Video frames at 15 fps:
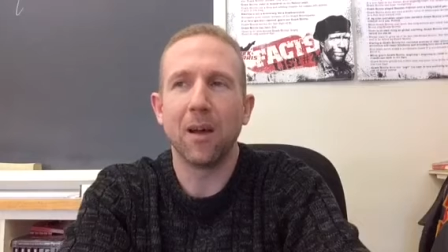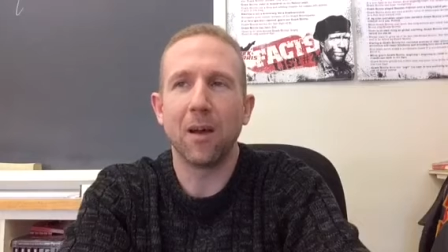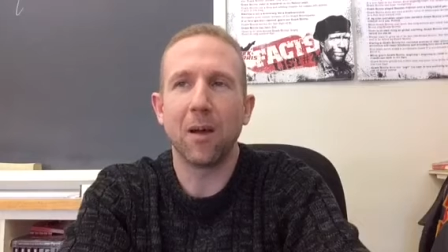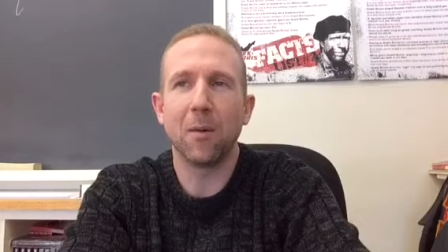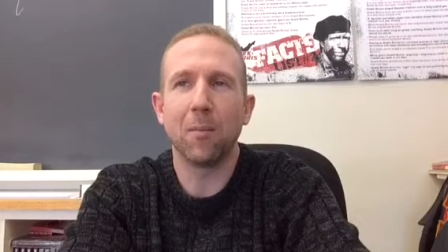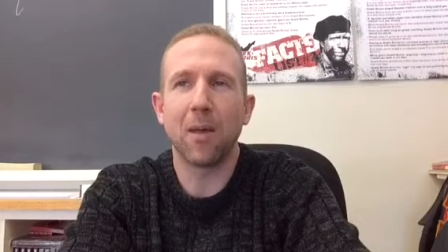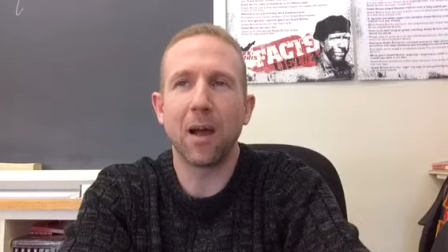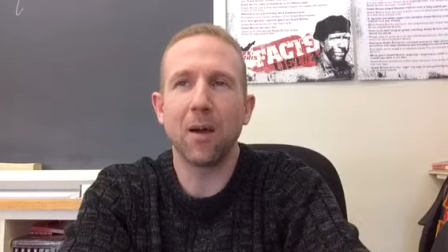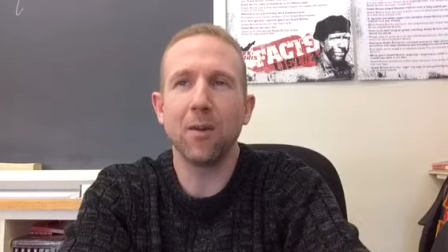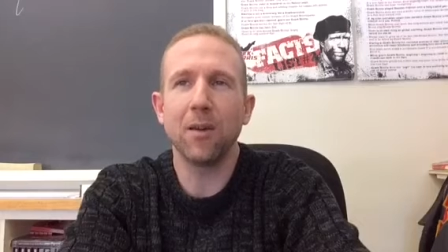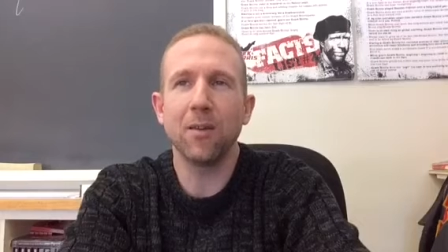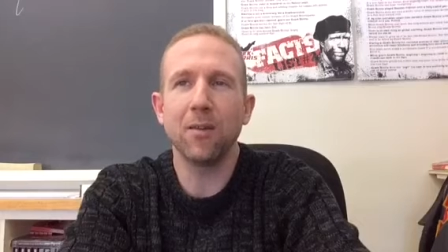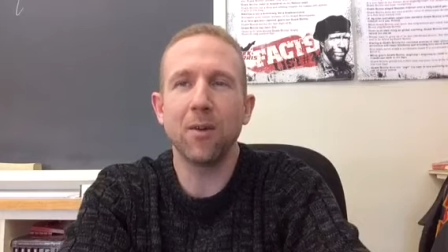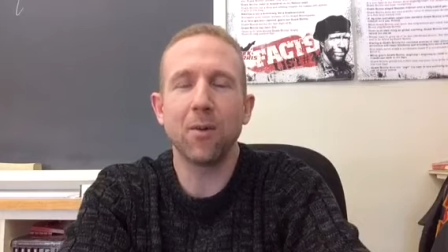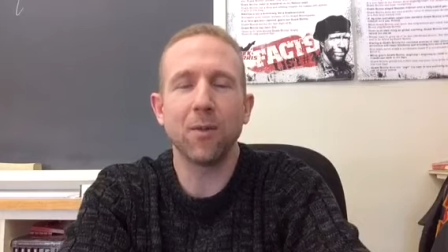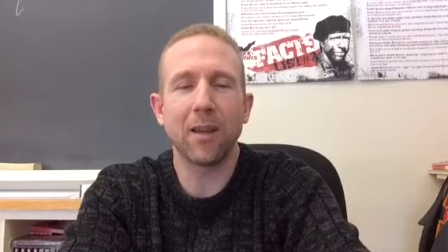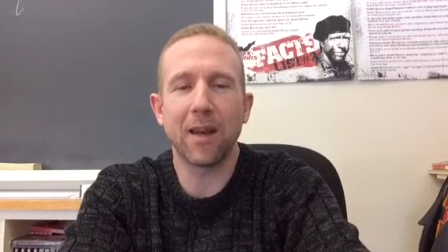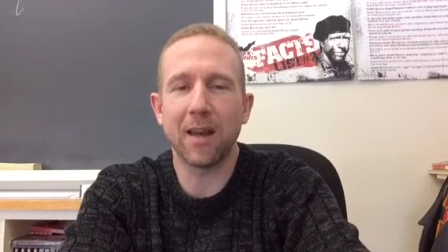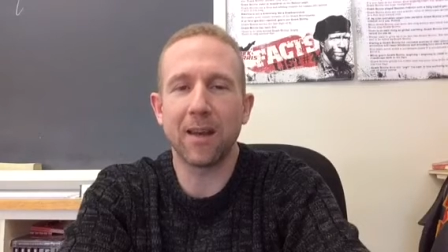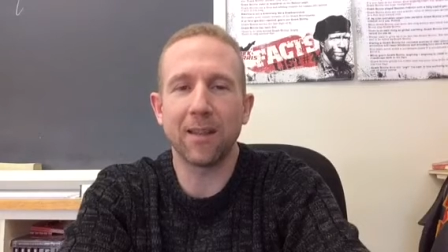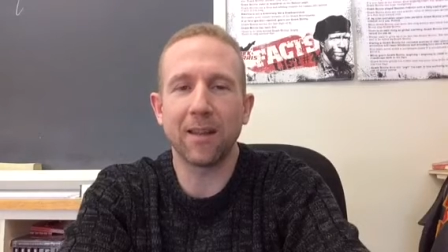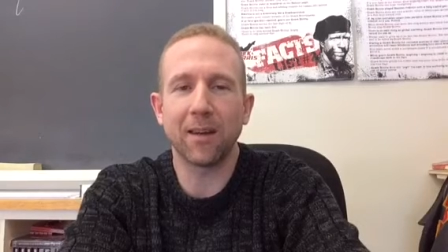how do you know that
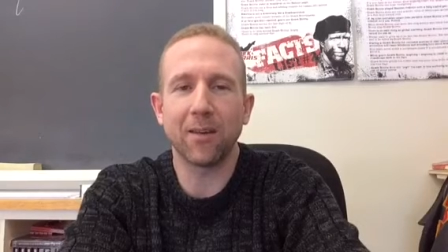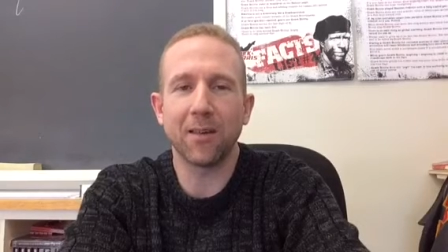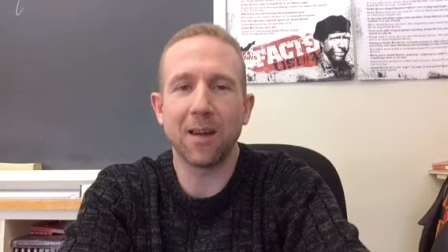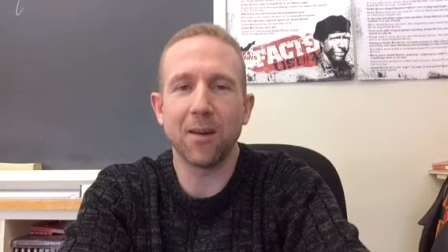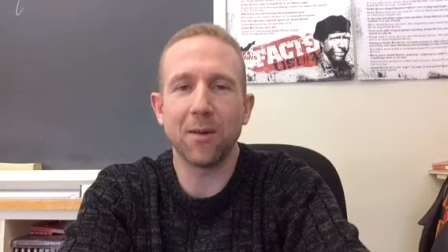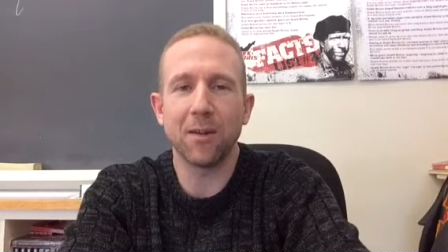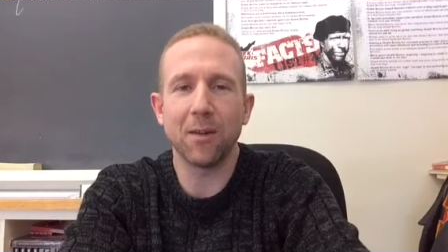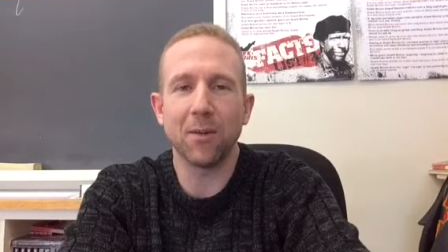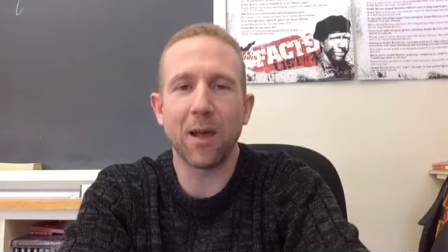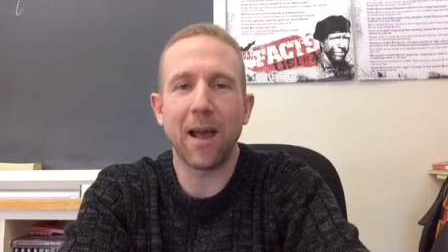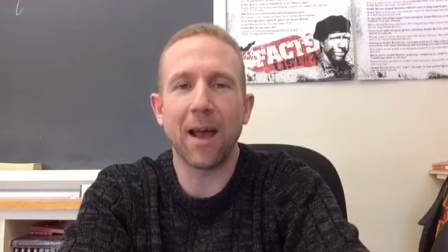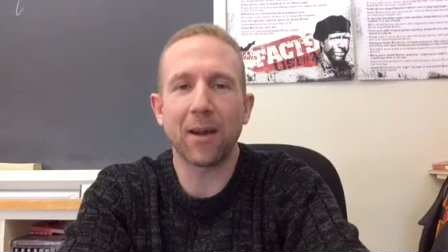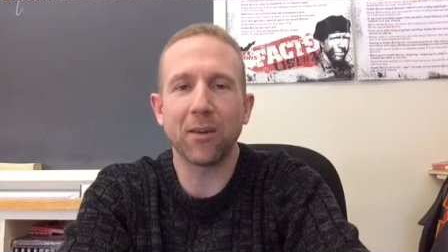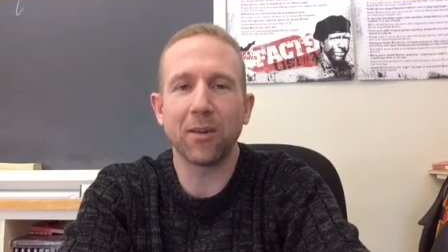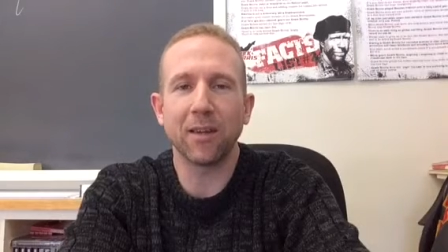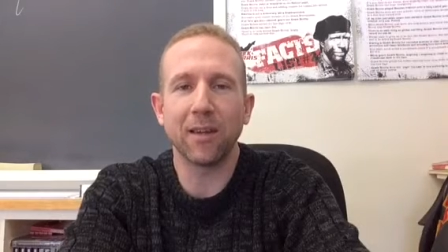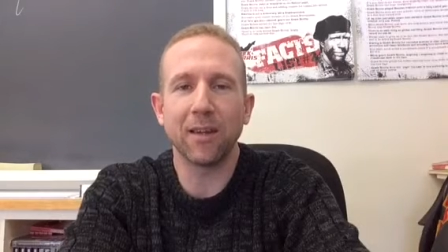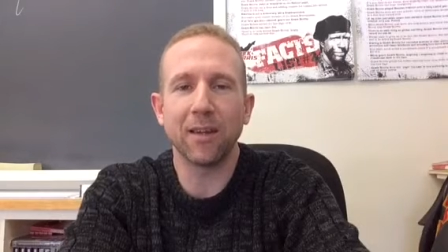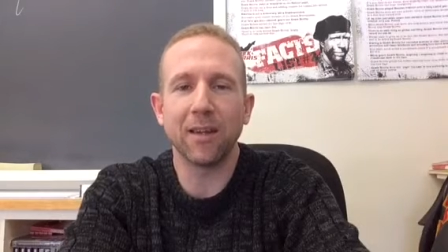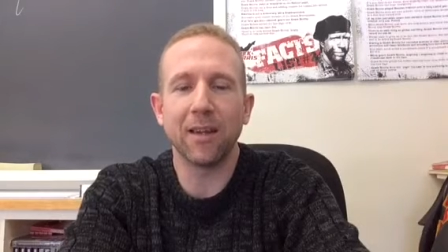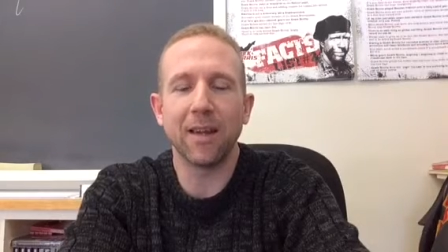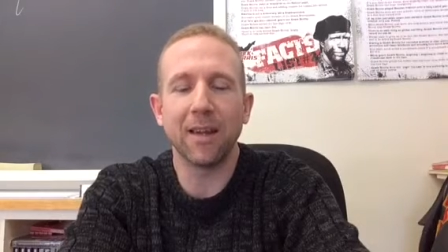anything around you
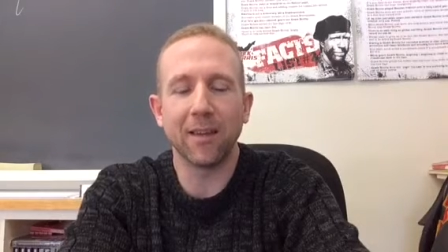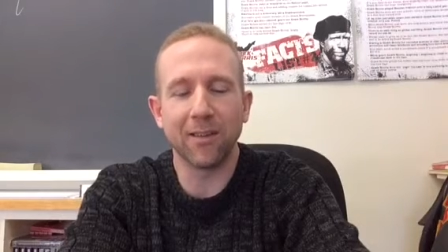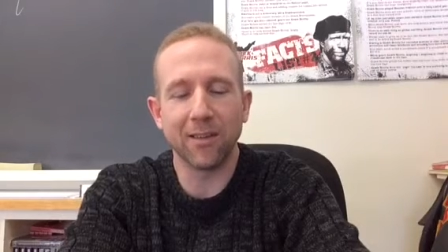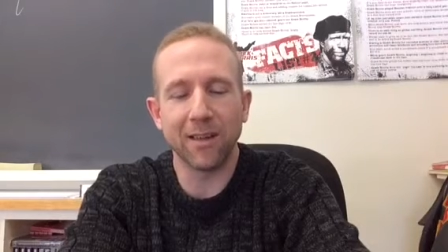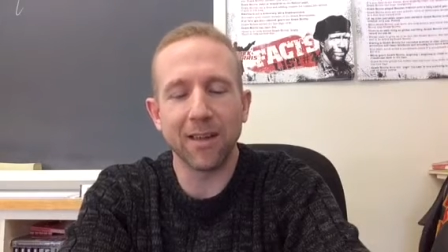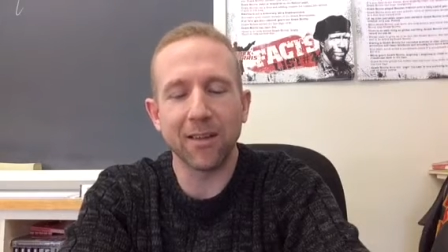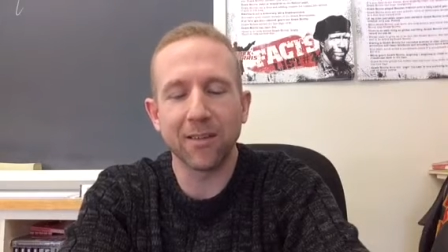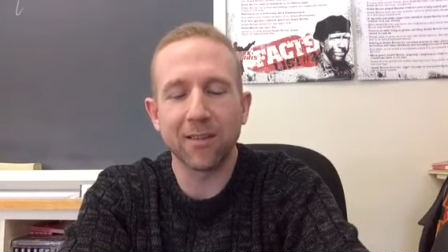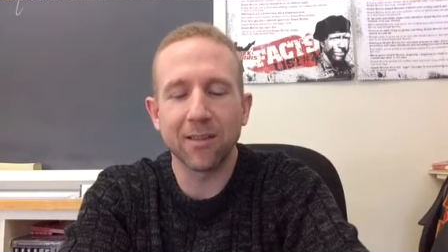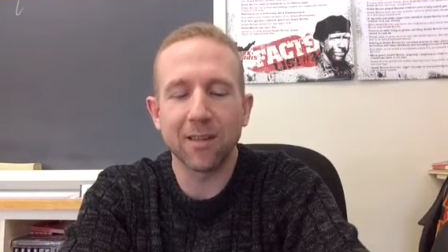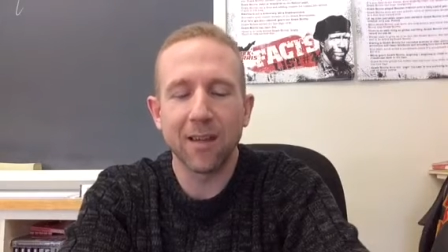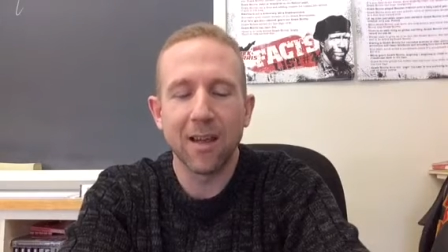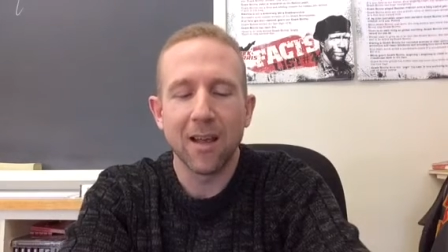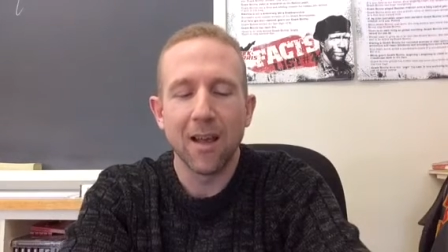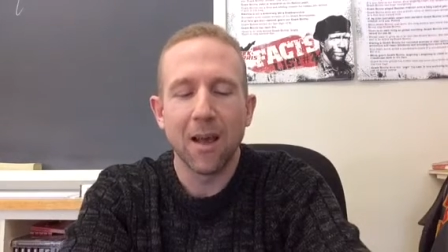actually exists?